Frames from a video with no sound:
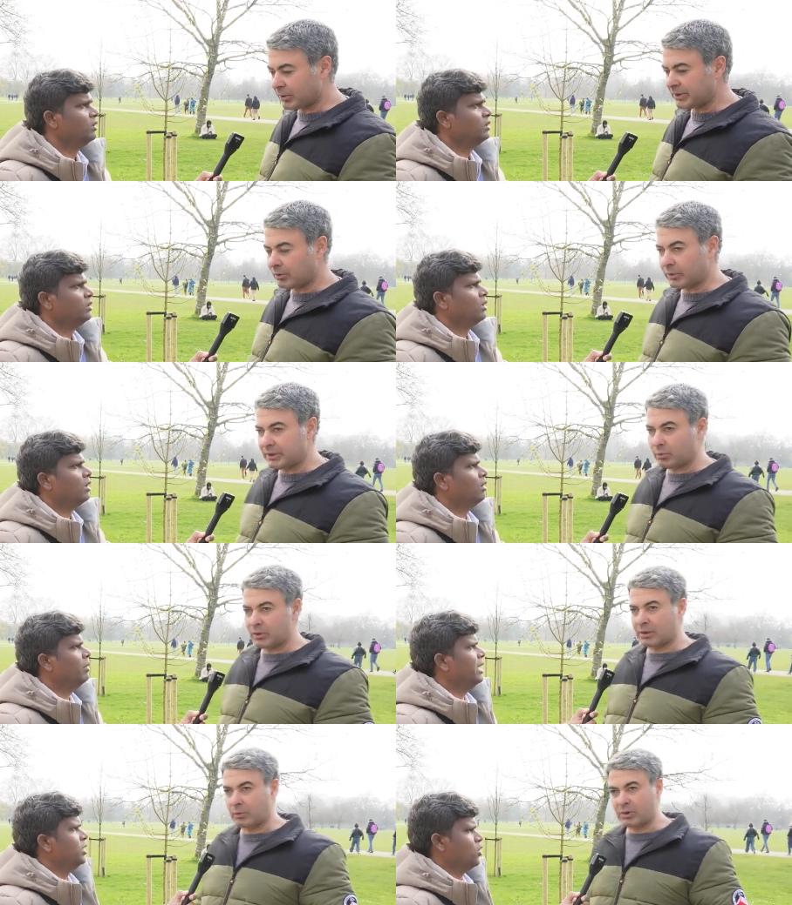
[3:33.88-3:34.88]
Speaker 1: with the with the
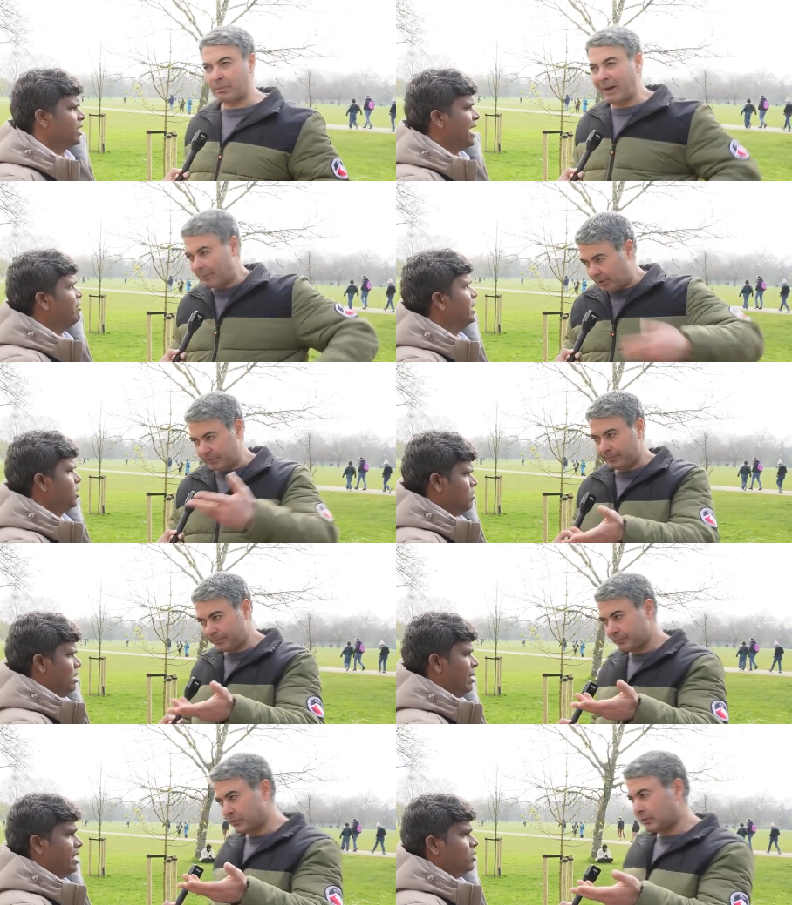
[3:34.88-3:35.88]
with, well, the, with the Bible. A, you, well,